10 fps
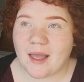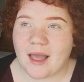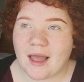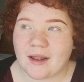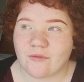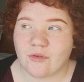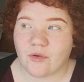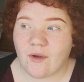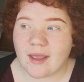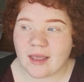and
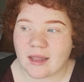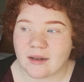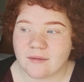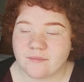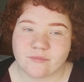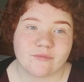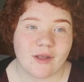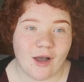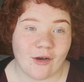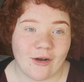regretting,
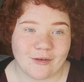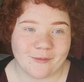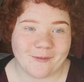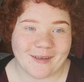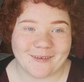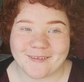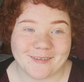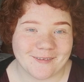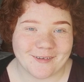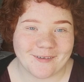I can't do my makeup
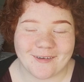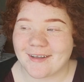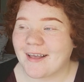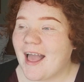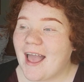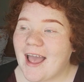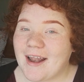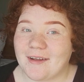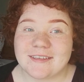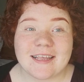because I'm gonna cry.
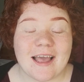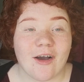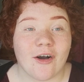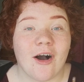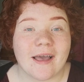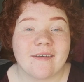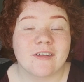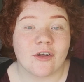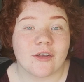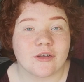Anyway, see, I can't
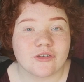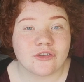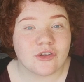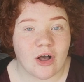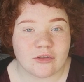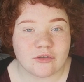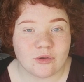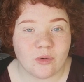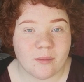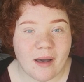even like start to
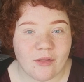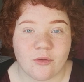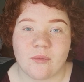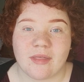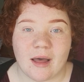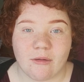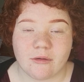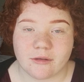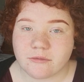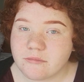talk about them without
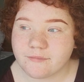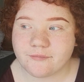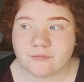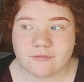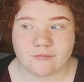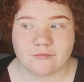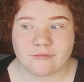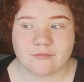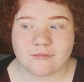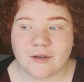like
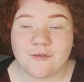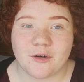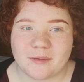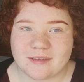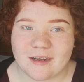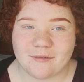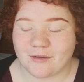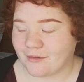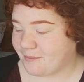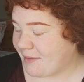feel myself
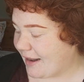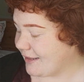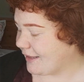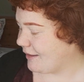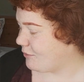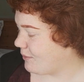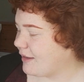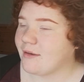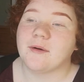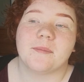like panicking or
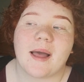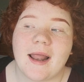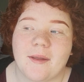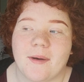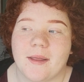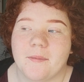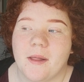welling up. Anyway,